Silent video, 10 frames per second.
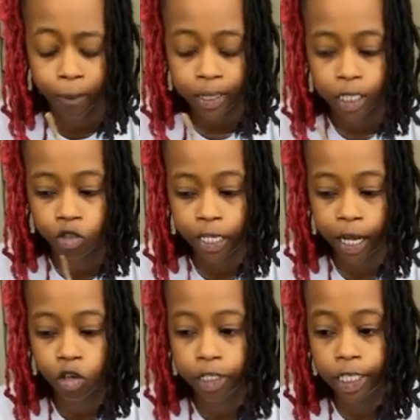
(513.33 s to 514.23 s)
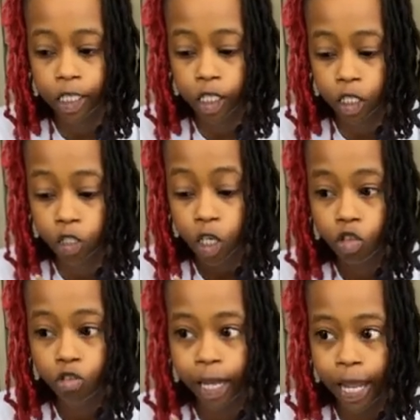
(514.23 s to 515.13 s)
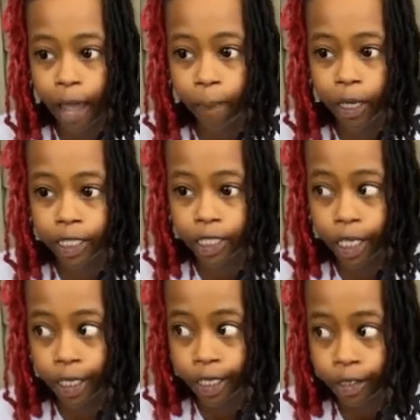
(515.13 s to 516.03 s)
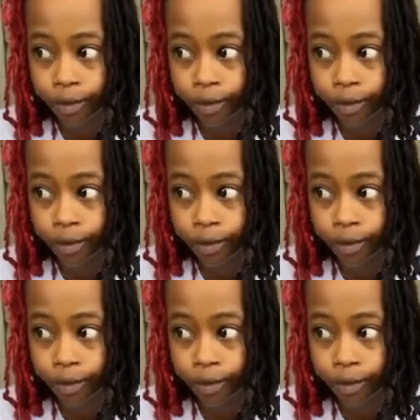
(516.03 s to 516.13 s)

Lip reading: but then you're not going to need it because you can't have money there.